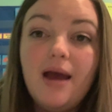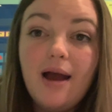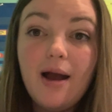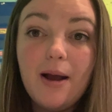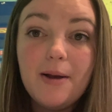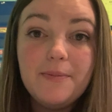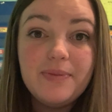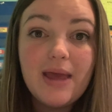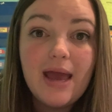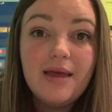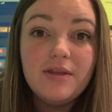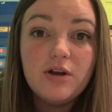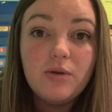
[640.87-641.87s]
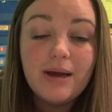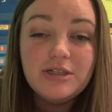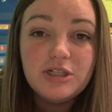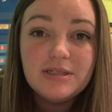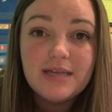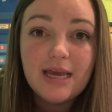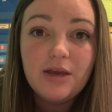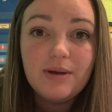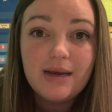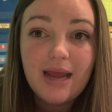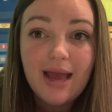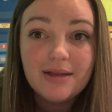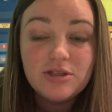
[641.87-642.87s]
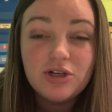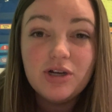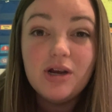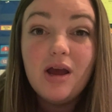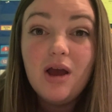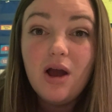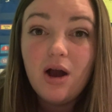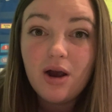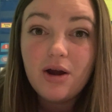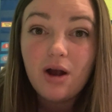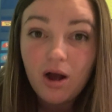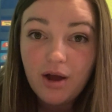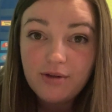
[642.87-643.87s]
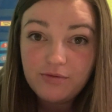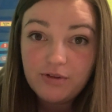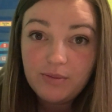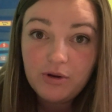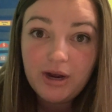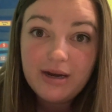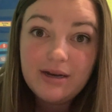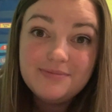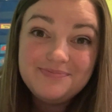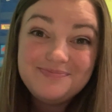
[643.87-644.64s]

and the questions that you can answer are on Flipgrid.